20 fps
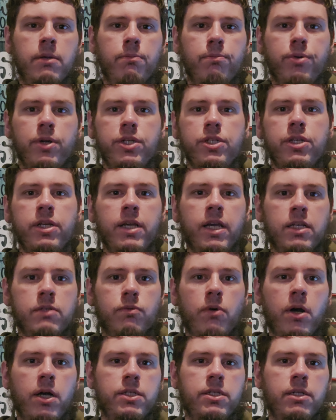Appreciate you guys
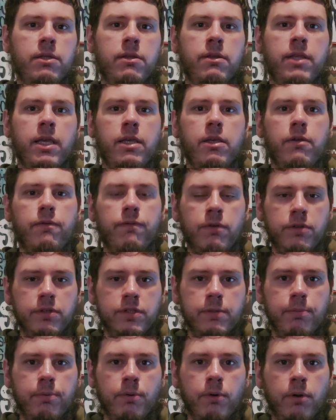watching. Thank you for the
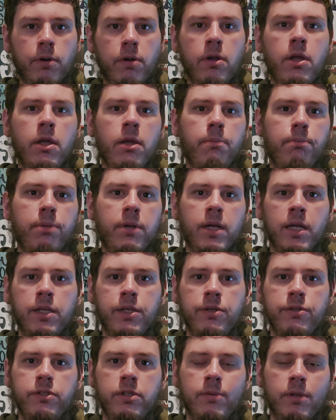support. Been on
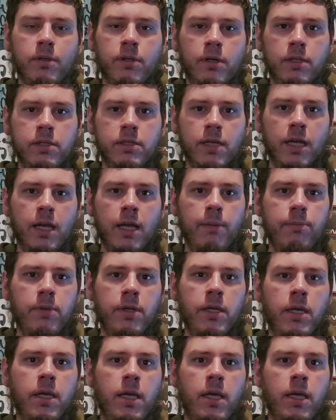YouTube a long time.